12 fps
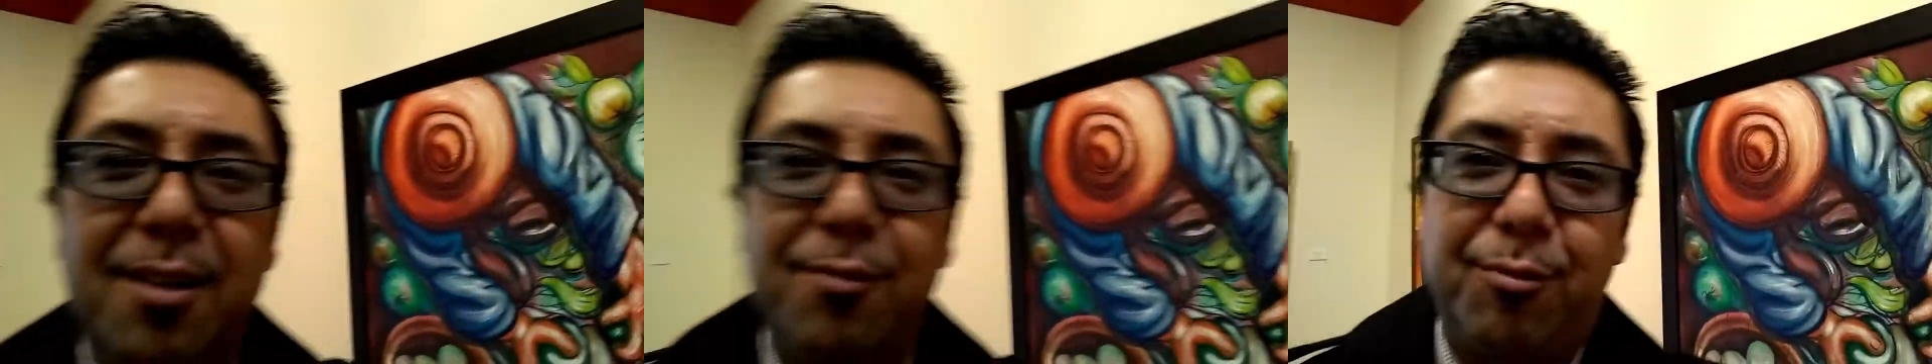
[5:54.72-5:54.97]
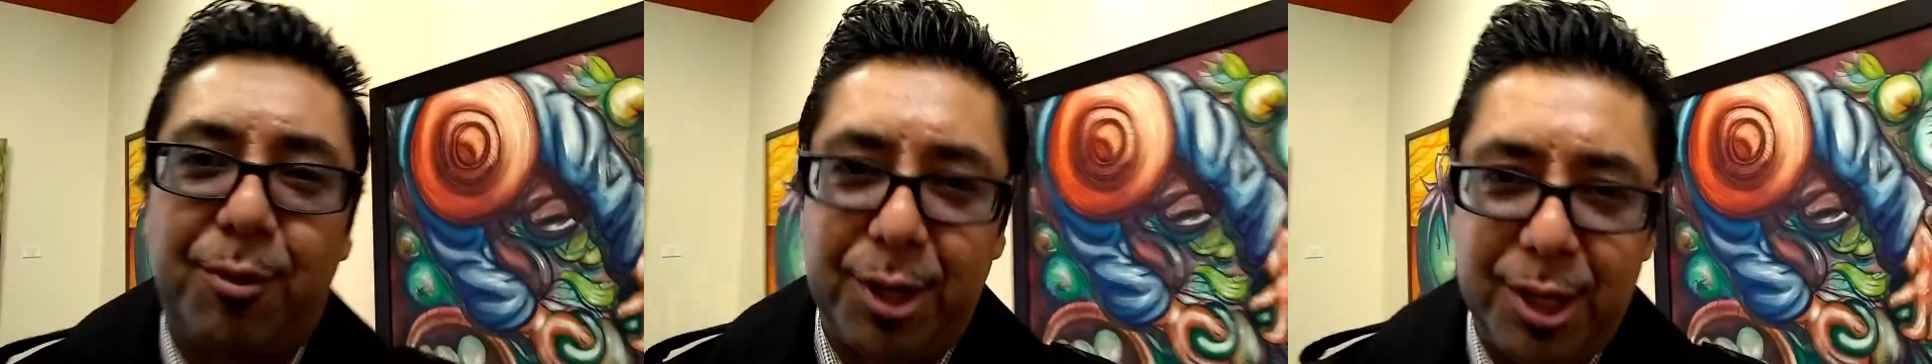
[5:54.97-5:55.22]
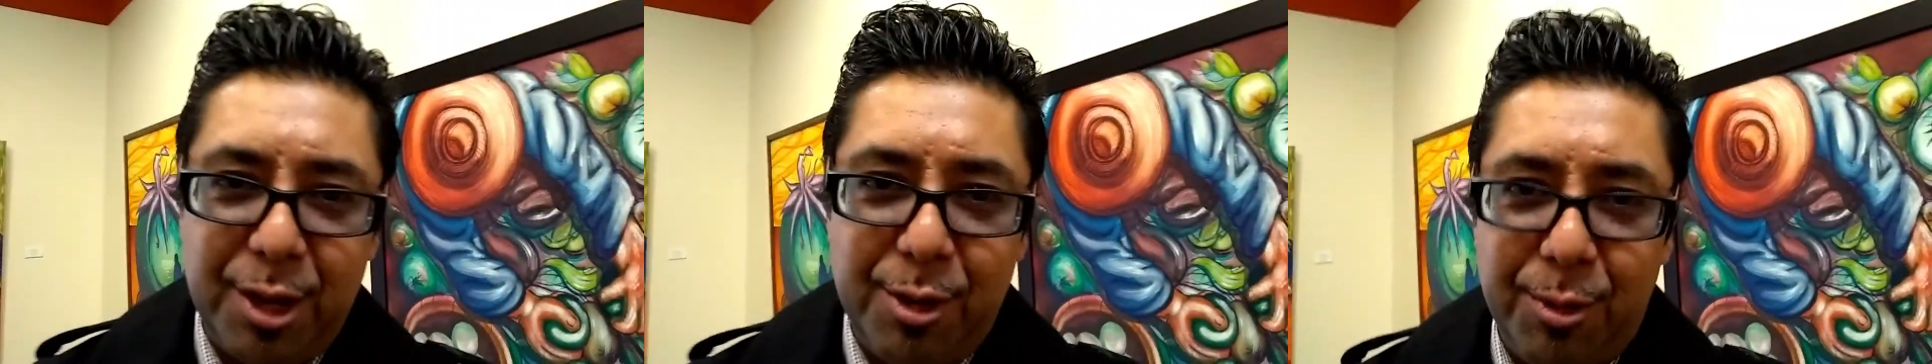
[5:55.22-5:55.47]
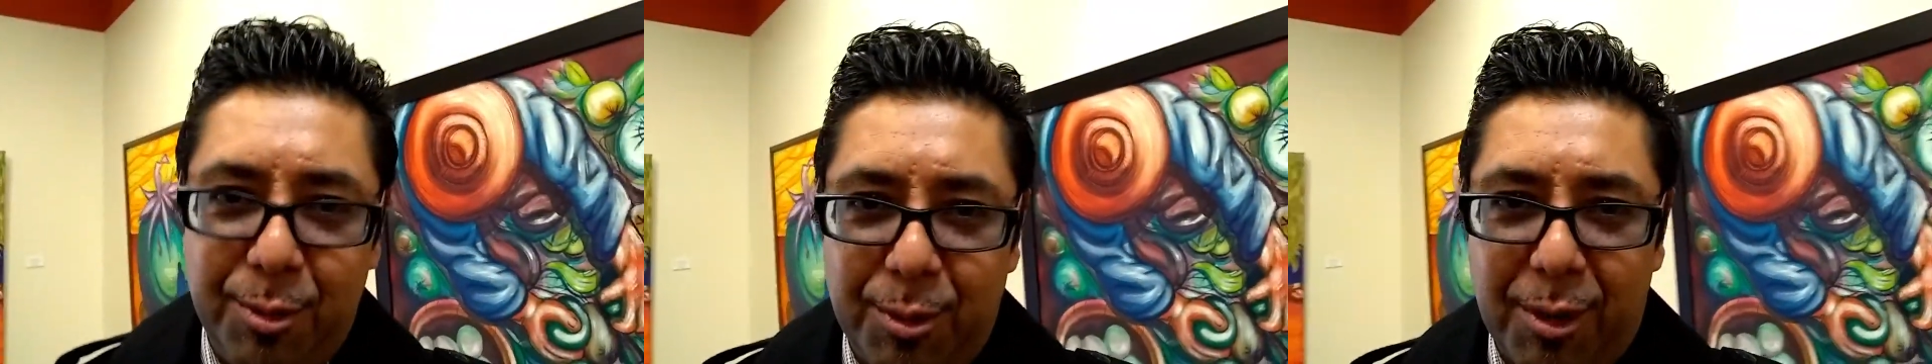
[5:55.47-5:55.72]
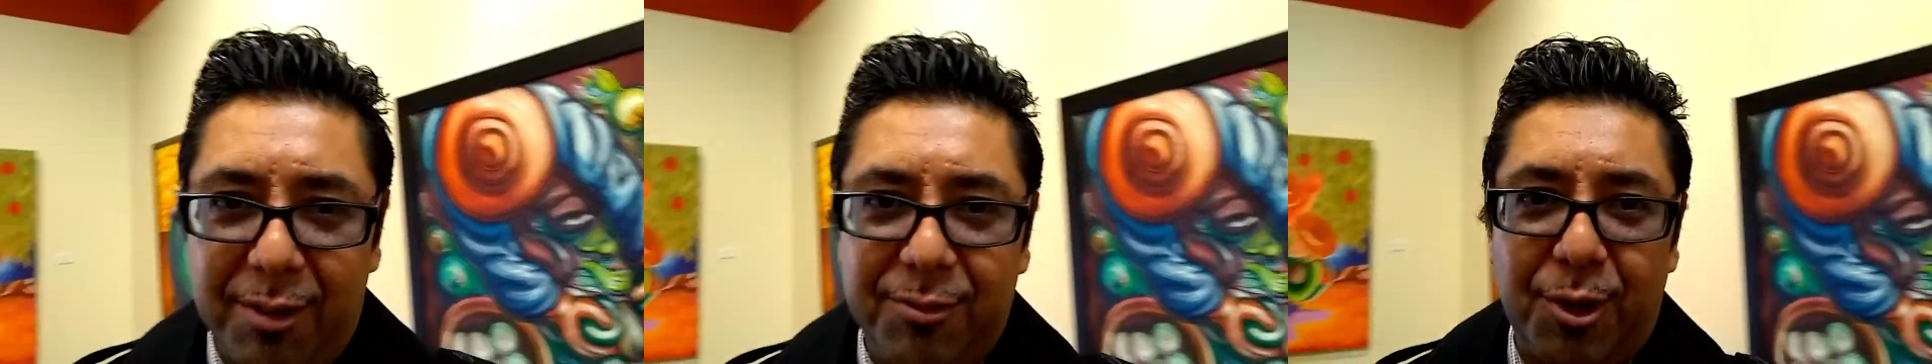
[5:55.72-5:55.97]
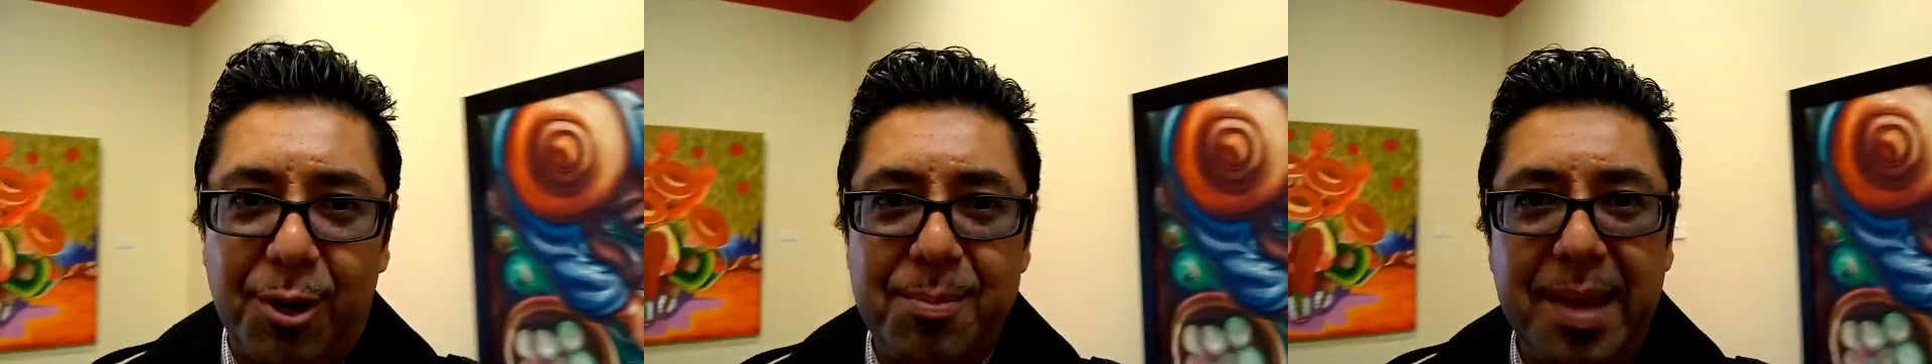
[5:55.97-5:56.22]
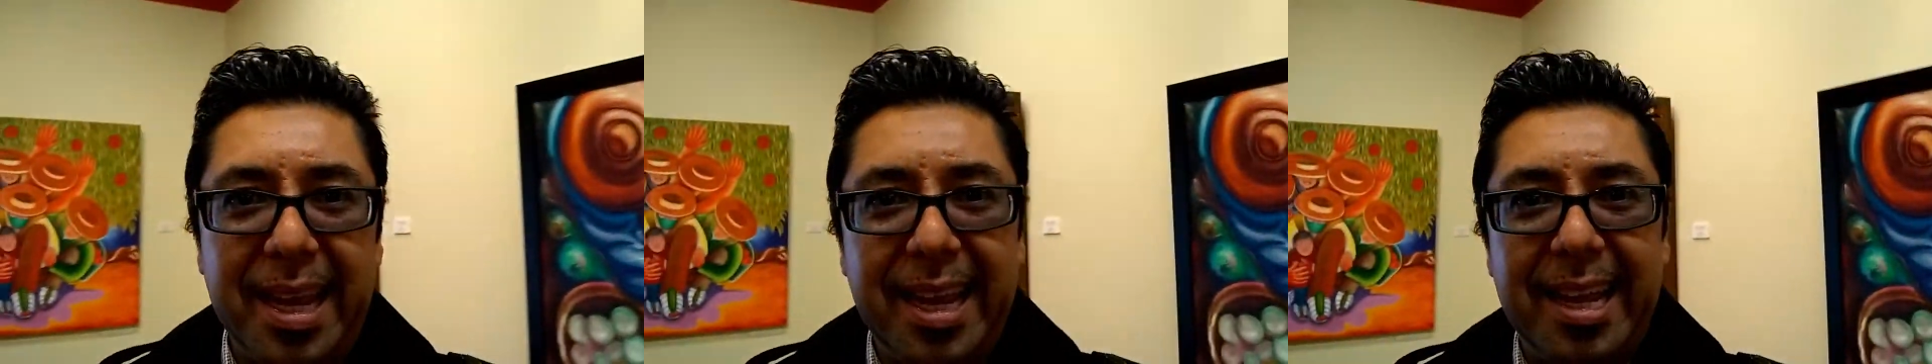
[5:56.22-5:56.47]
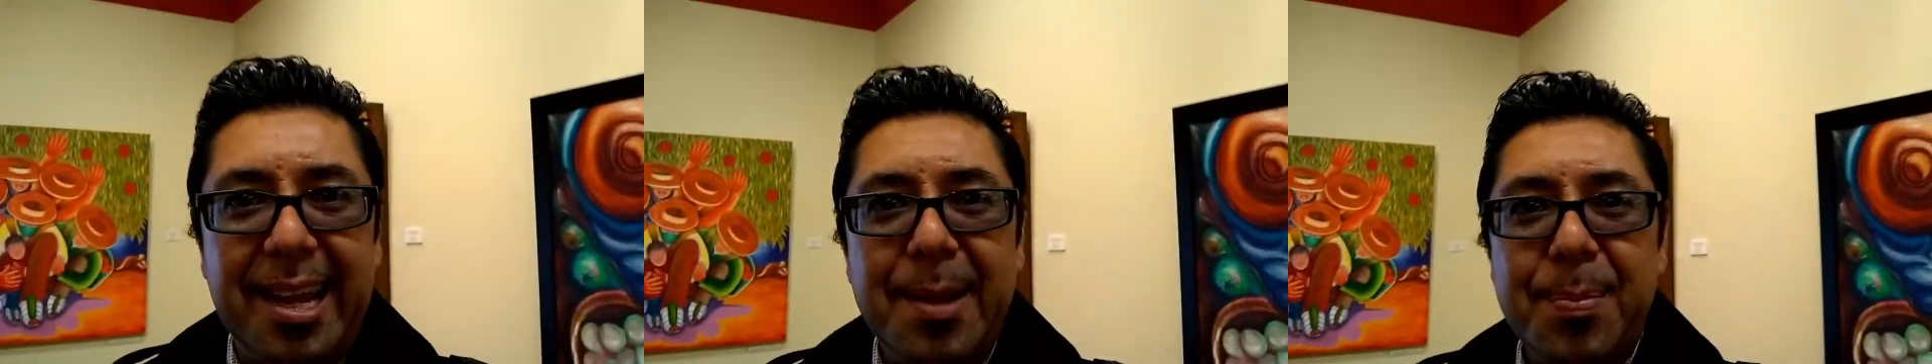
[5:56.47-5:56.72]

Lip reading: for you or for me.